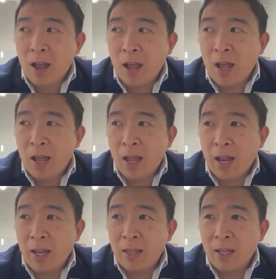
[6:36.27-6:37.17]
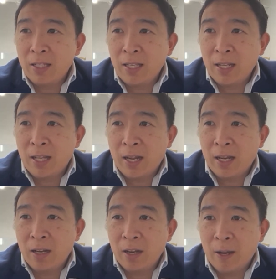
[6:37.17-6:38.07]
and they said
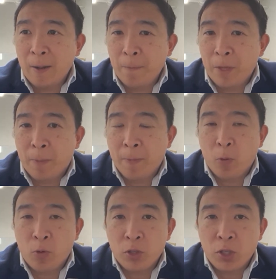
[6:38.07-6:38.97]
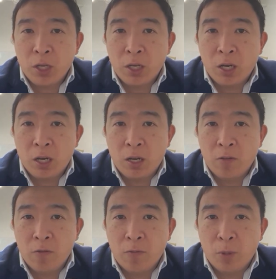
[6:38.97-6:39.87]
that the proportion
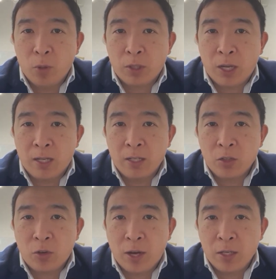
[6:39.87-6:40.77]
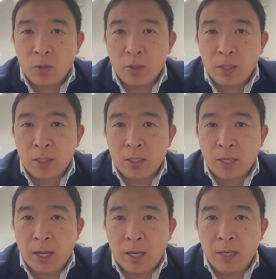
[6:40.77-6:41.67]
of both college graduates
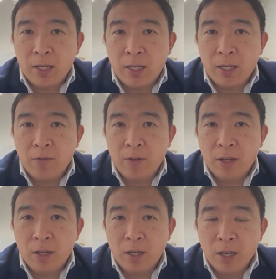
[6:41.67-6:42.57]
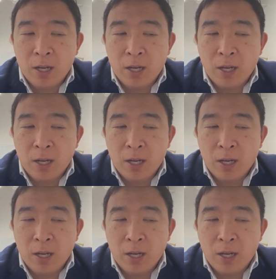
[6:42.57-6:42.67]
and even